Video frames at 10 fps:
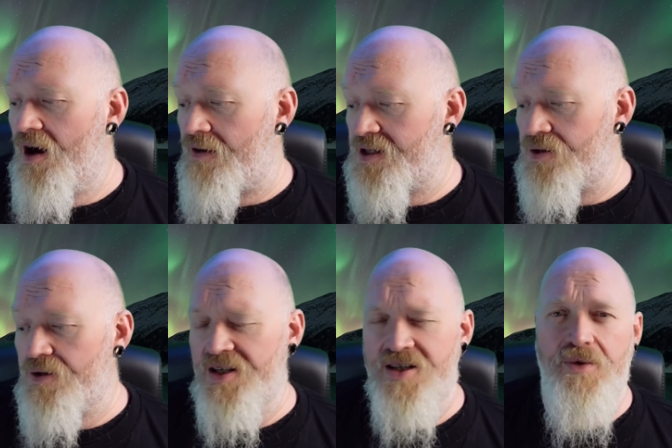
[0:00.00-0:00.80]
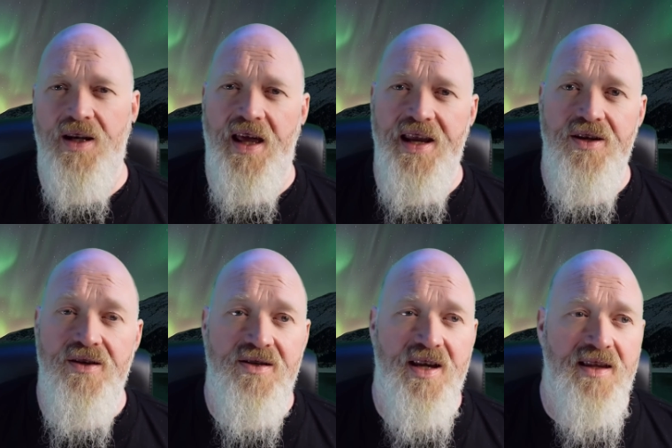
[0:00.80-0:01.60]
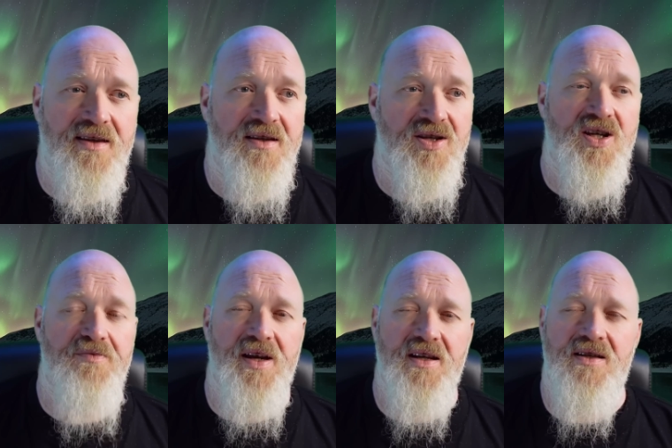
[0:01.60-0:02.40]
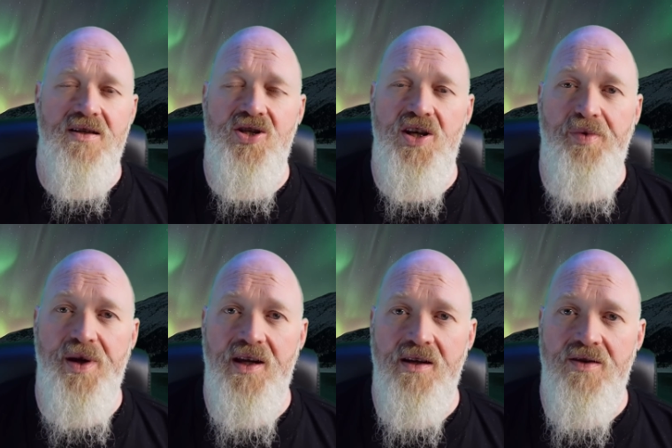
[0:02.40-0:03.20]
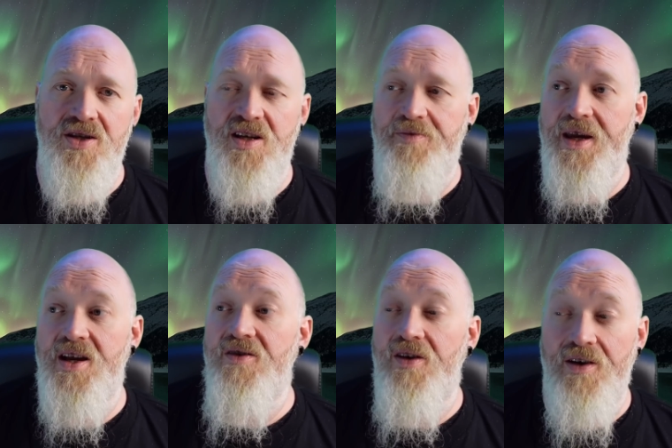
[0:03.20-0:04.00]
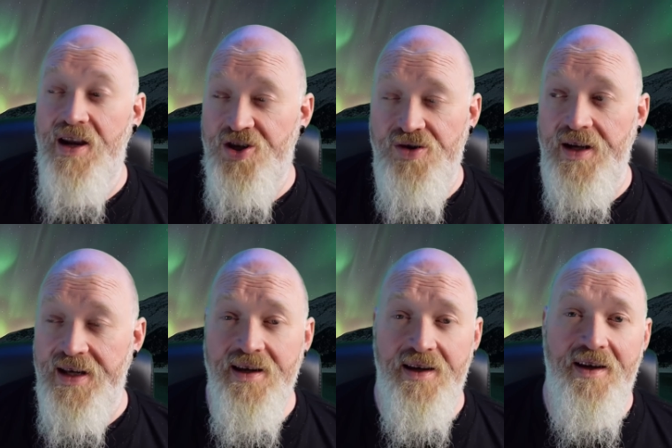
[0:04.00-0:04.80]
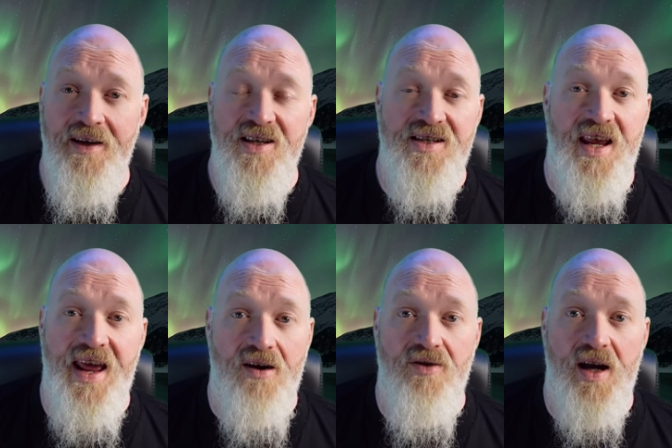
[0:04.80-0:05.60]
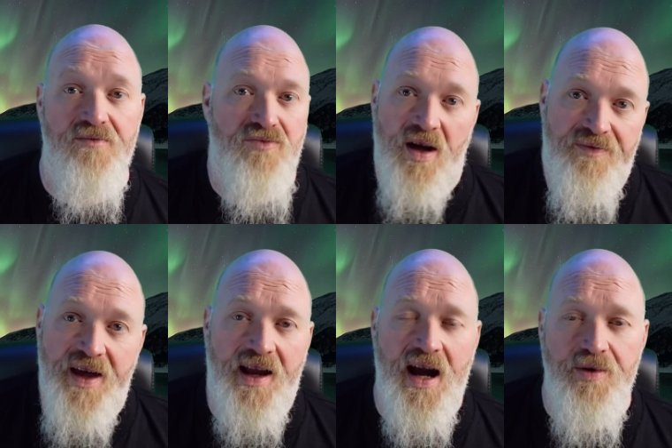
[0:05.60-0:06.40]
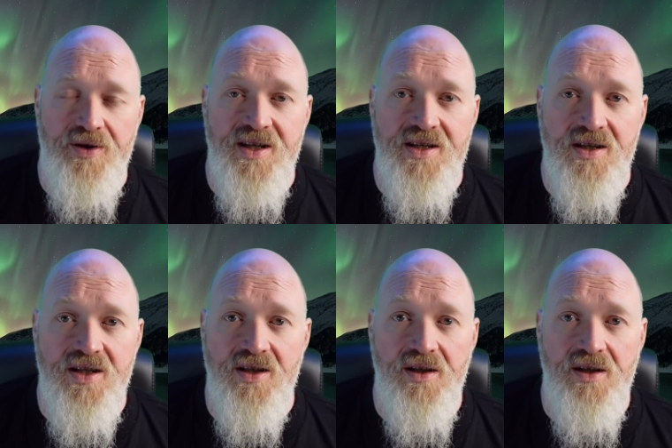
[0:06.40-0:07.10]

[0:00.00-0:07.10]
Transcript: I was talking to one lady who said that she'd been to the GP, and the GP had literally said outright they're be autistic, she's a